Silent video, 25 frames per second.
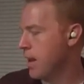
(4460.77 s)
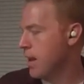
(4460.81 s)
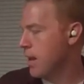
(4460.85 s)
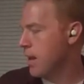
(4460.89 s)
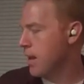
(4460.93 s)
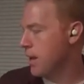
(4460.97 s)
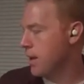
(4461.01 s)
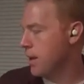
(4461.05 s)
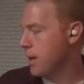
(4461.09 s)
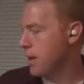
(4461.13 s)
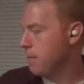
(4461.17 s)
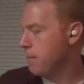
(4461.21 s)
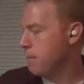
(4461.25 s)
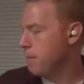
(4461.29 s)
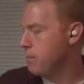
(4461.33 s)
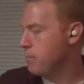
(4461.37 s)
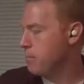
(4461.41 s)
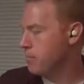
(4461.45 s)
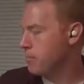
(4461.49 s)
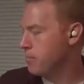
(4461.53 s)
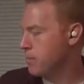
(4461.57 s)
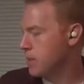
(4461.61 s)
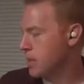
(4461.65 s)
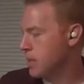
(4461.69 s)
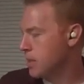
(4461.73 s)
Um,
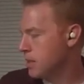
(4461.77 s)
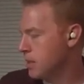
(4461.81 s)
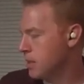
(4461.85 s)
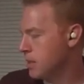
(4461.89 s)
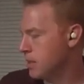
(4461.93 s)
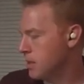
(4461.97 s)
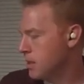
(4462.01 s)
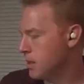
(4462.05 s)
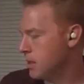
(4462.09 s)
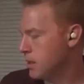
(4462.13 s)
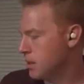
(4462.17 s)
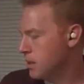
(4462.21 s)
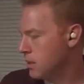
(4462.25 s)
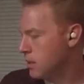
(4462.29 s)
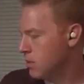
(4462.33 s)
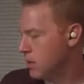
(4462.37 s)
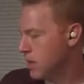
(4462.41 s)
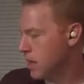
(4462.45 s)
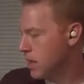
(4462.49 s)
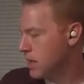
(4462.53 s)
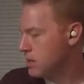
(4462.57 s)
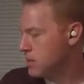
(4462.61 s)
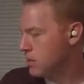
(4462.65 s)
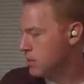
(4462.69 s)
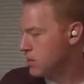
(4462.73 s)
Laura
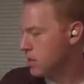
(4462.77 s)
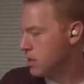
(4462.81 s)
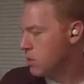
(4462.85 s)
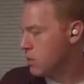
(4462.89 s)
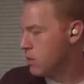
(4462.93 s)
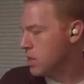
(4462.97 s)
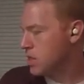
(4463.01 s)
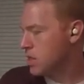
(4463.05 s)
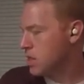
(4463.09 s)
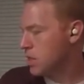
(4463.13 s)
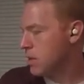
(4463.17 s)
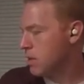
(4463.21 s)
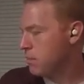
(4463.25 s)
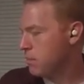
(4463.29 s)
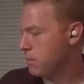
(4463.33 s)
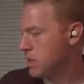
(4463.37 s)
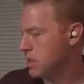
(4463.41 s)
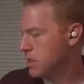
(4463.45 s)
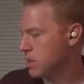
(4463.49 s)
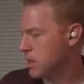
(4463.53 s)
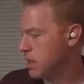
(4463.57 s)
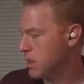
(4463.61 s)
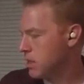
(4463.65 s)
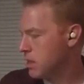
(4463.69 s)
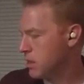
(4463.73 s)
answered the question about
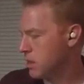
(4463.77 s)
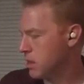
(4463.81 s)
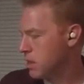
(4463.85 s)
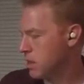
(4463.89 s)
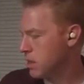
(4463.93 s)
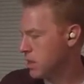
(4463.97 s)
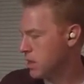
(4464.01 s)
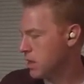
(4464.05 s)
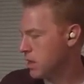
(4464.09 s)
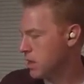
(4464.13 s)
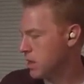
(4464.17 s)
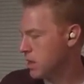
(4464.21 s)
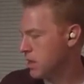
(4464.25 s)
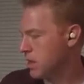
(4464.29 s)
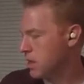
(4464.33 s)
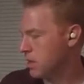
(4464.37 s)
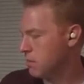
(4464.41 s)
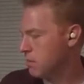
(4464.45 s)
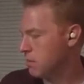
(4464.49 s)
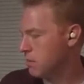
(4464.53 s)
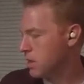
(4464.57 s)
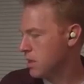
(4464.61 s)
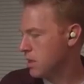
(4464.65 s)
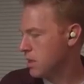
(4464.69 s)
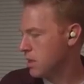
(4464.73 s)
pitch length.
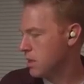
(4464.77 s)
Um,